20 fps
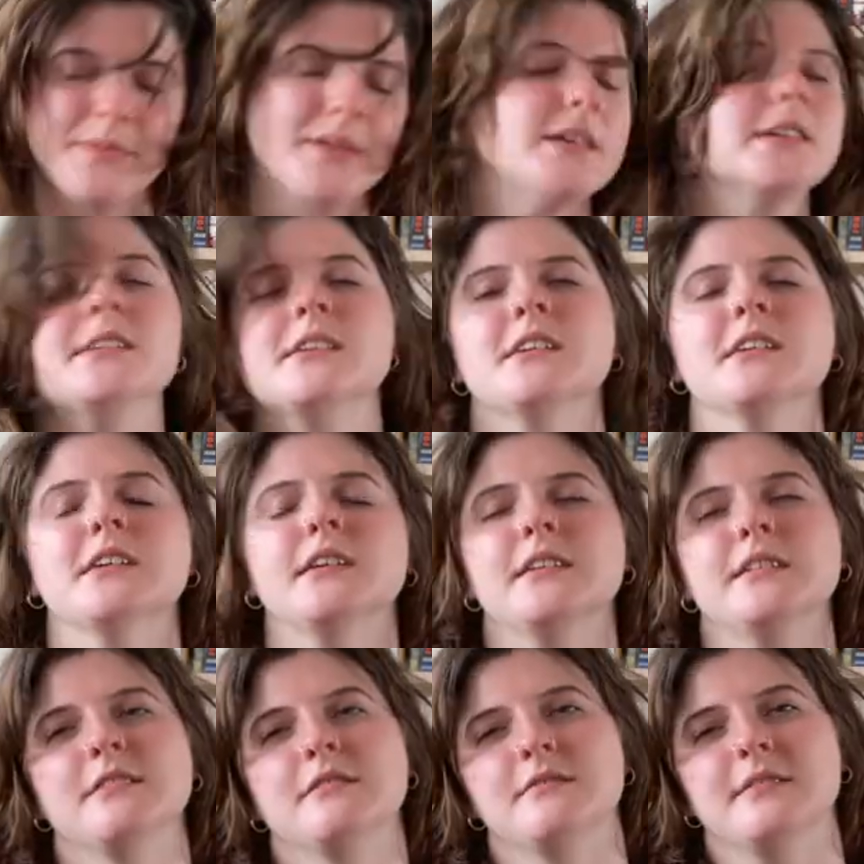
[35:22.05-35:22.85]
here
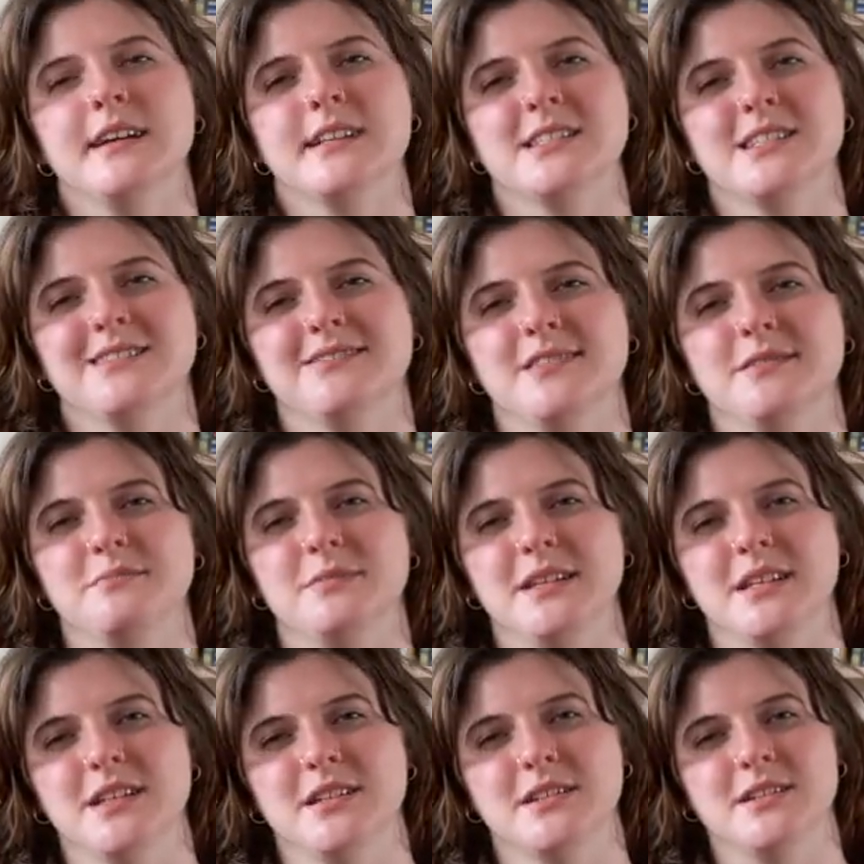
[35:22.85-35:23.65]
and the rest of it
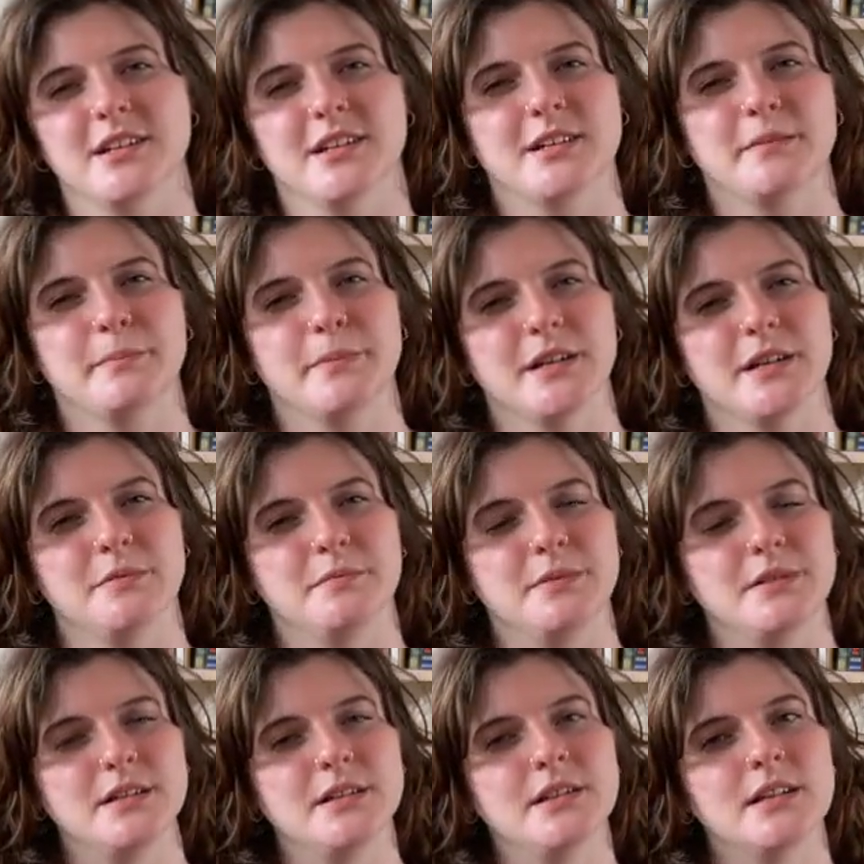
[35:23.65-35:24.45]
being dark
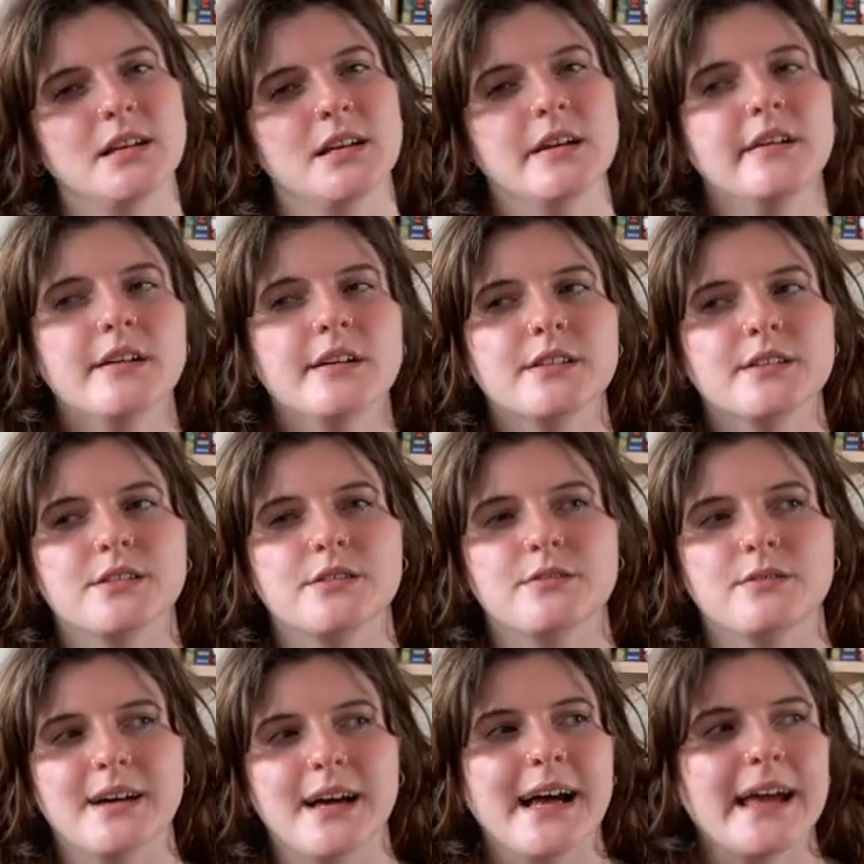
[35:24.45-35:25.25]
purple. So
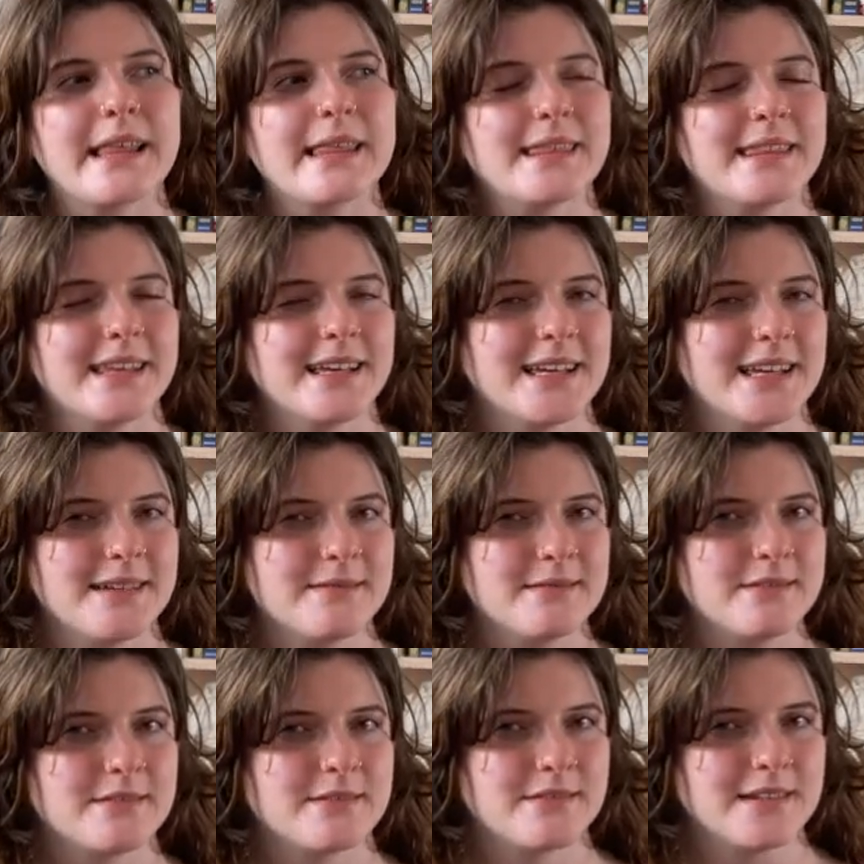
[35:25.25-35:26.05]
what I think
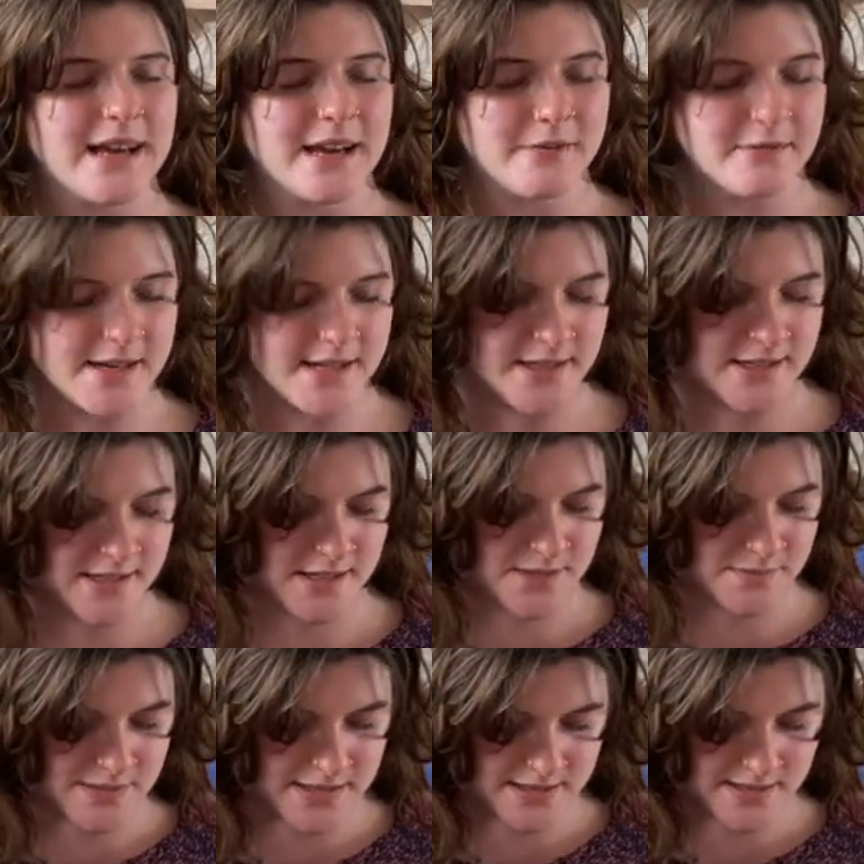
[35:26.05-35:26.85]
I'm, I want there
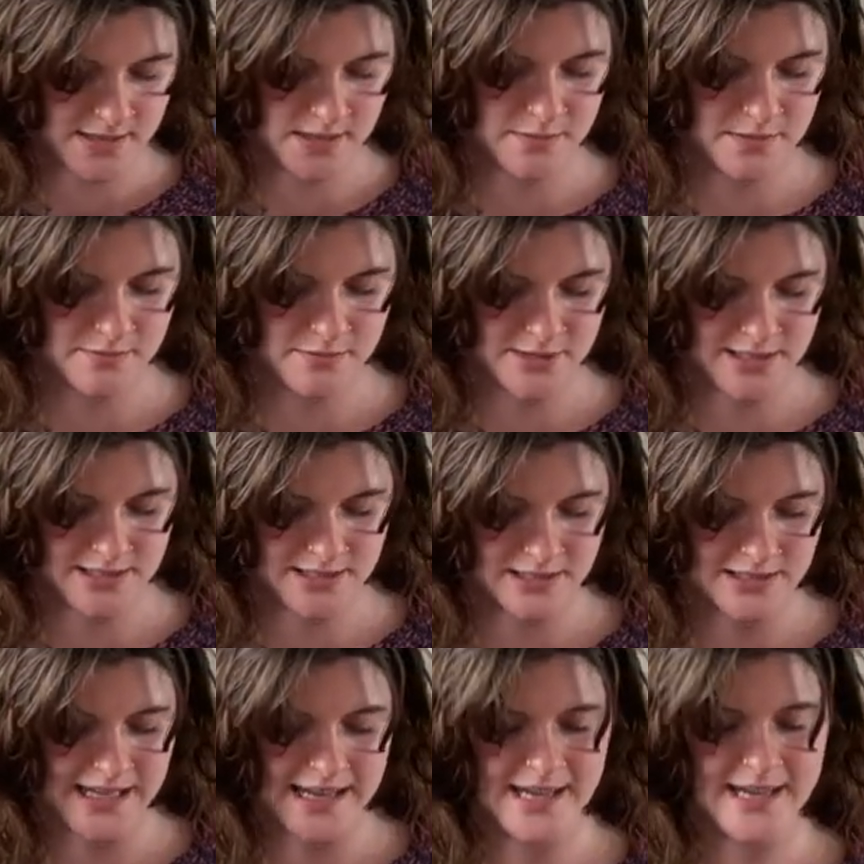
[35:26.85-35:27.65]
to be a little bit more
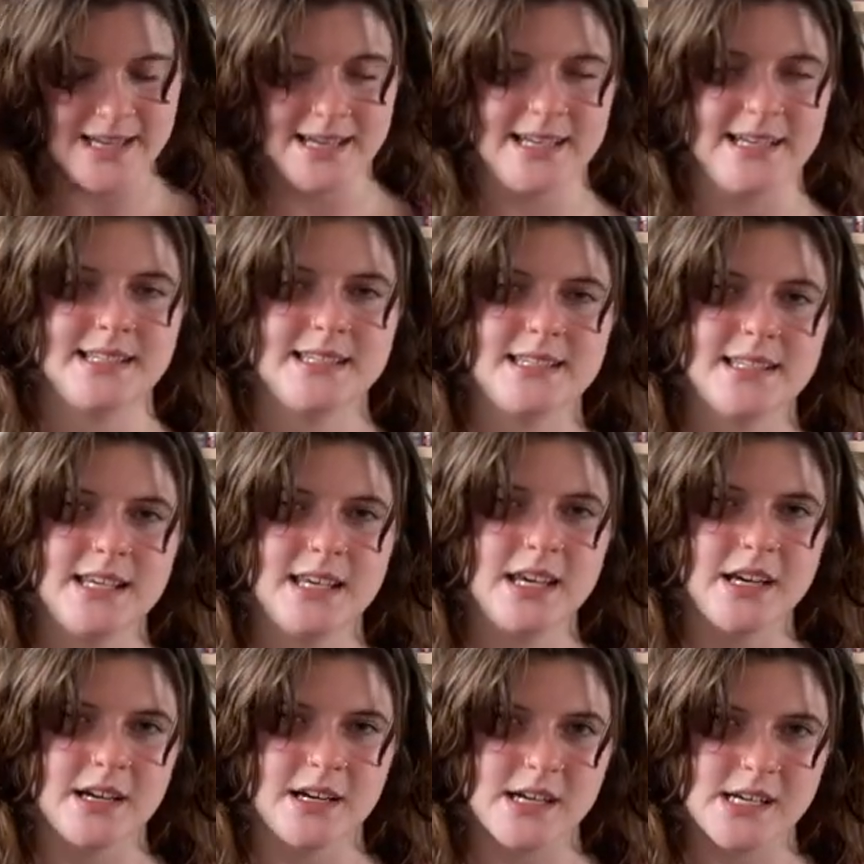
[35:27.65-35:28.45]
lightness
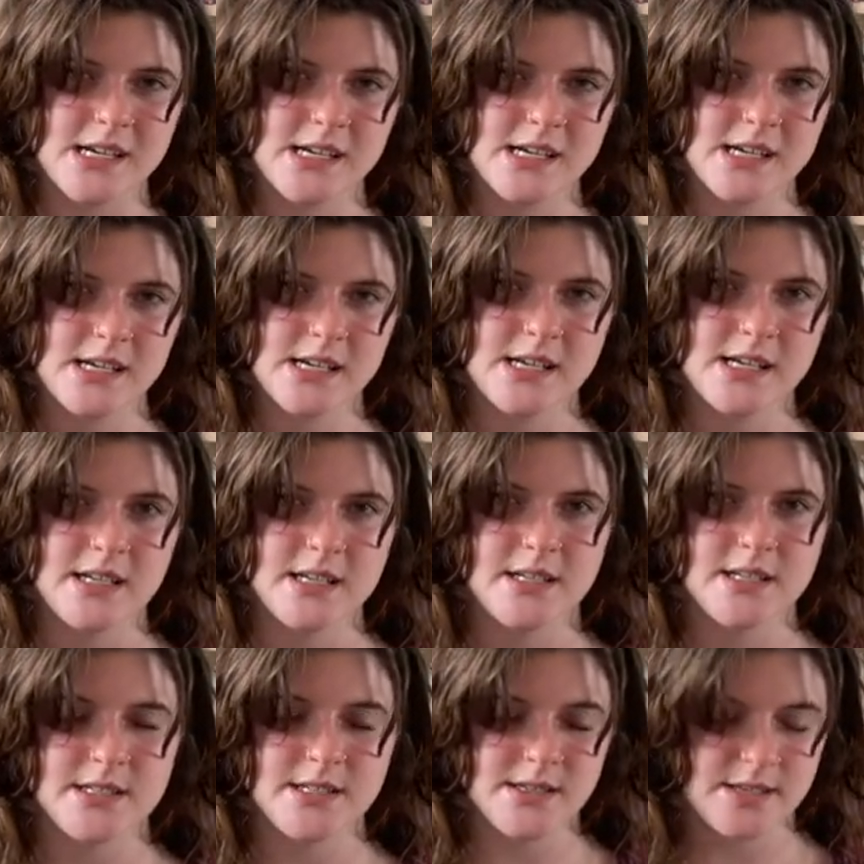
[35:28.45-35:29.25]
here
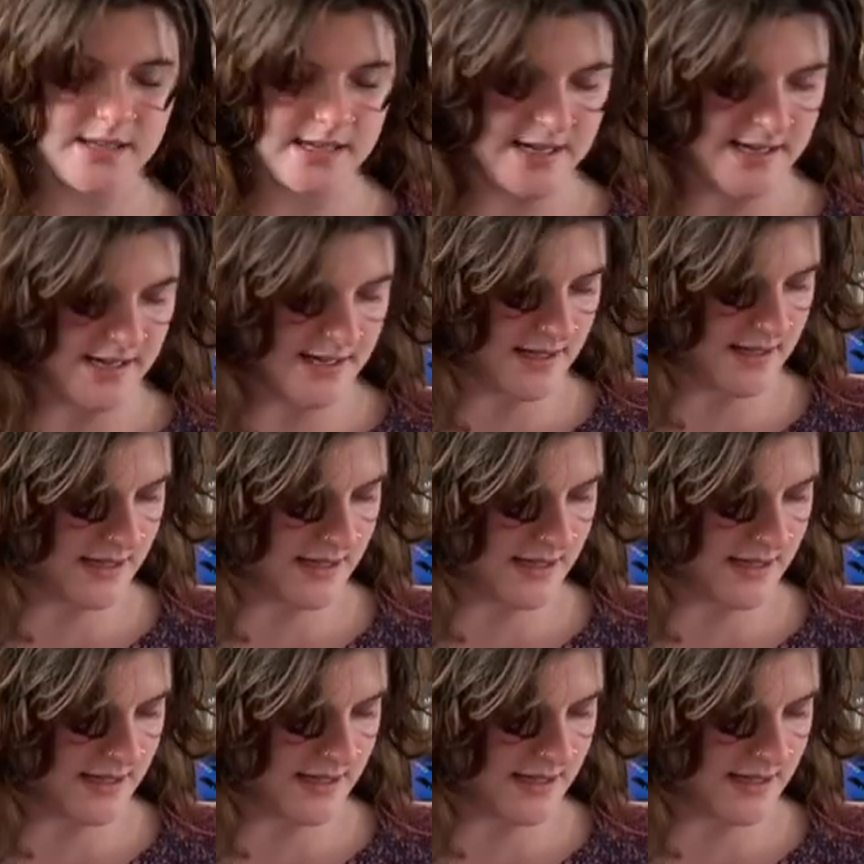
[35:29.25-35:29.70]
so that